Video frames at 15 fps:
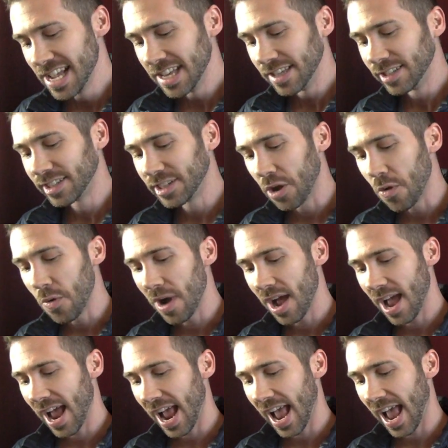So,
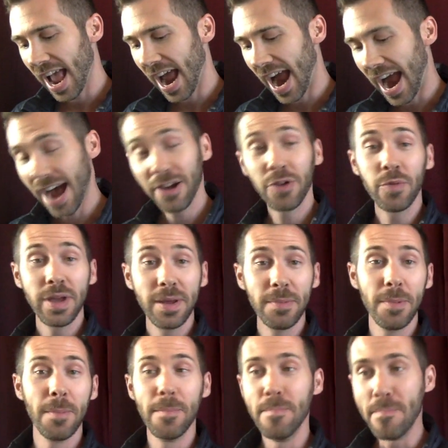how do we
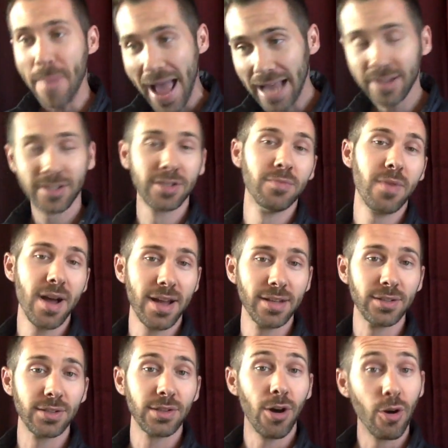
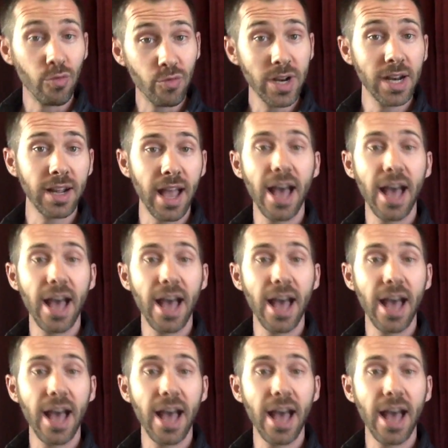maximize our reading?